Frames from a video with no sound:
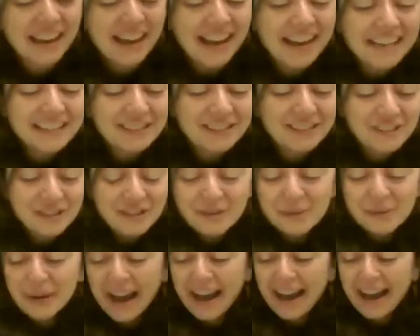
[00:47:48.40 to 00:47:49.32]
I do
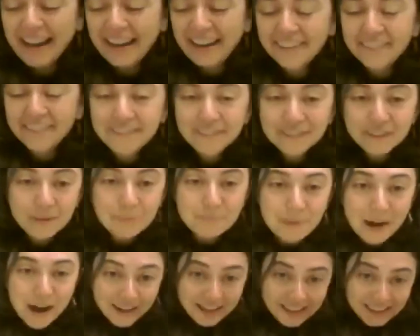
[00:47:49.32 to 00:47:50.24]
have some
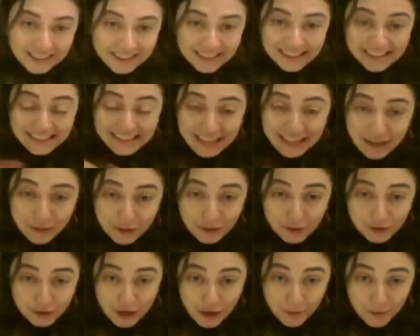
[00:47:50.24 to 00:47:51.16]
moccasins here to
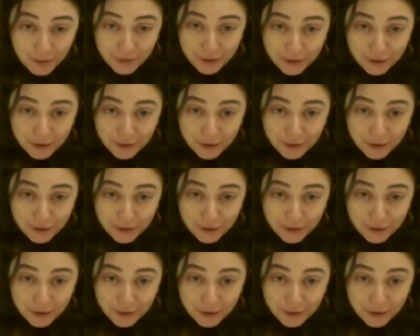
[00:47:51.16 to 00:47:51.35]
share with